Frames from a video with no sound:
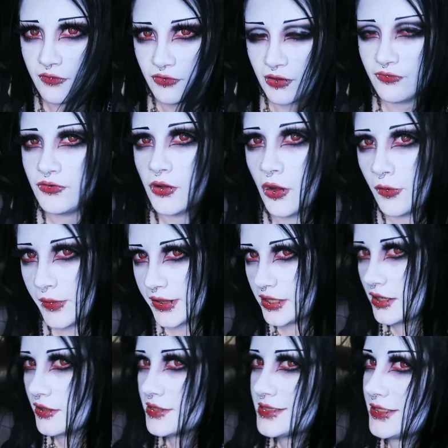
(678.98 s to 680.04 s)
If you have not already
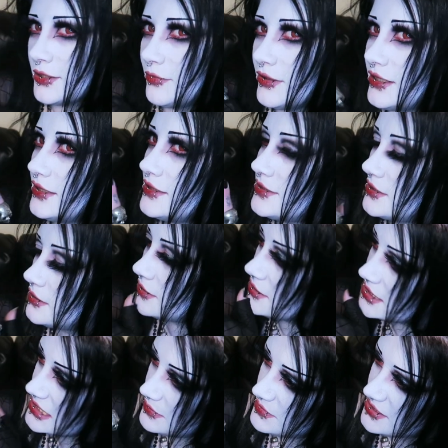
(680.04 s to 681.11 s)
done so, please
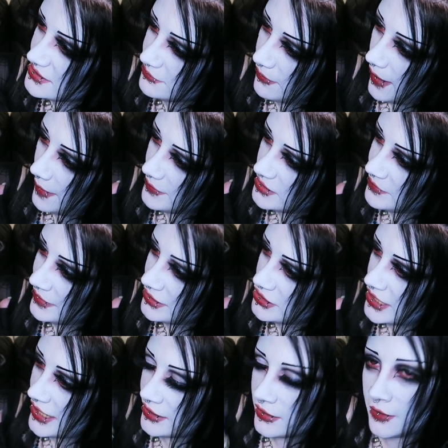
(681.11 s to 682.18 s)
subscribe to my
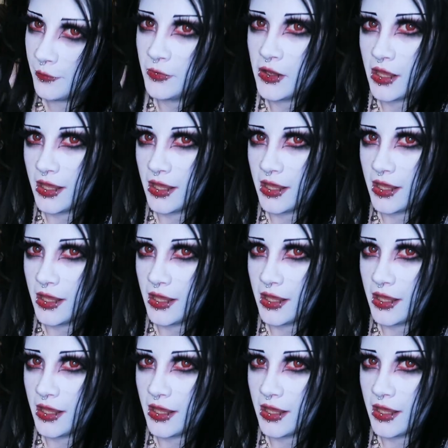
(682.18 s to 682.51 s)
channel.